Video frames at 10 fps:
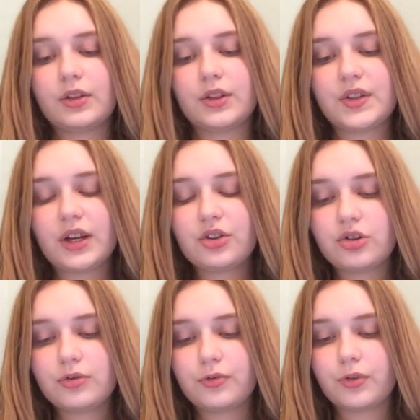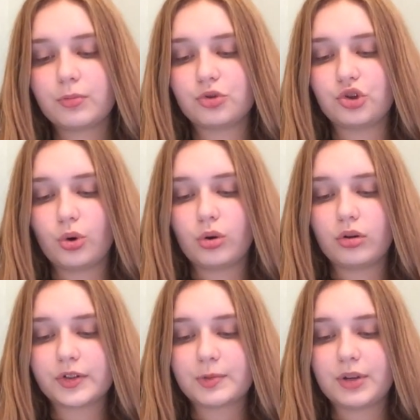The section from
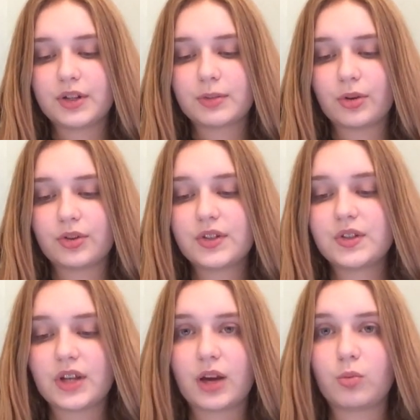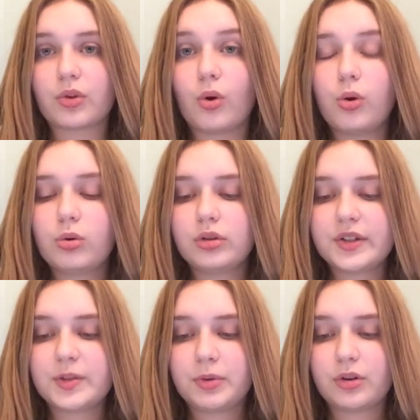Joel speaks about this day where the Holy
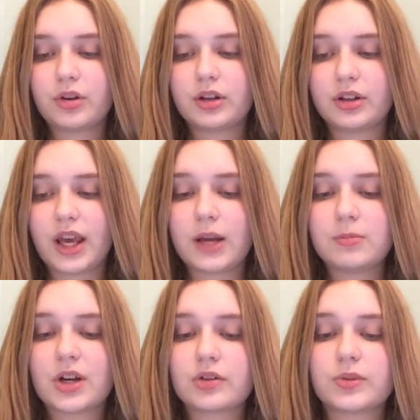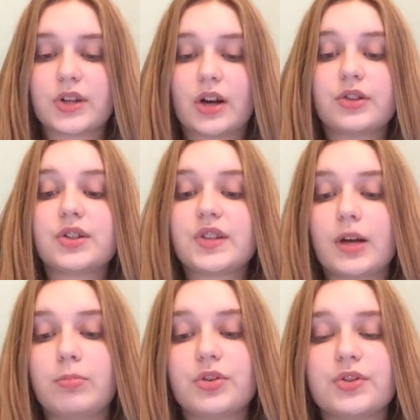Spirit came down to reside on the
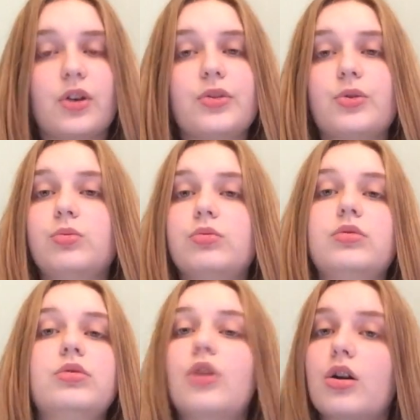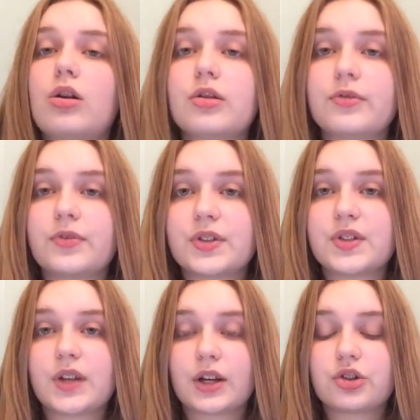disciples, although not all of this
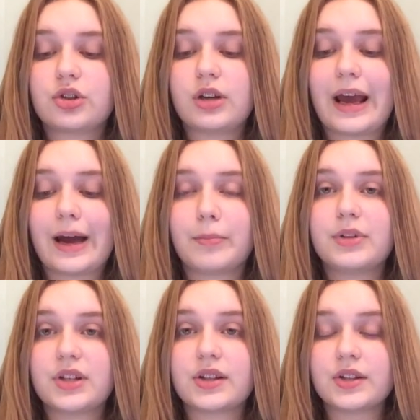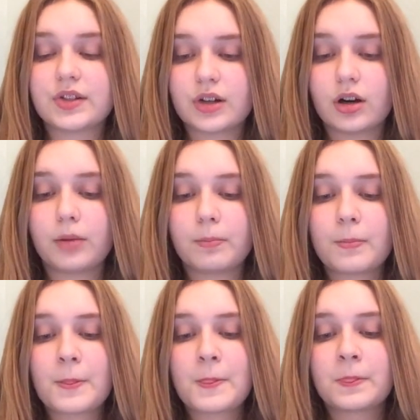section happened at this time.
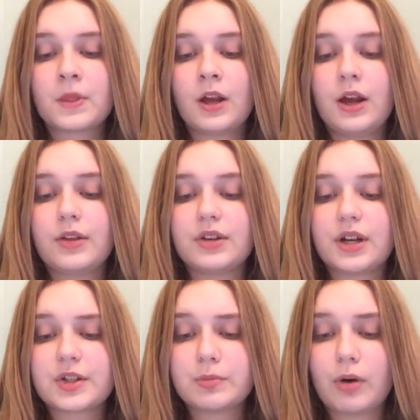The next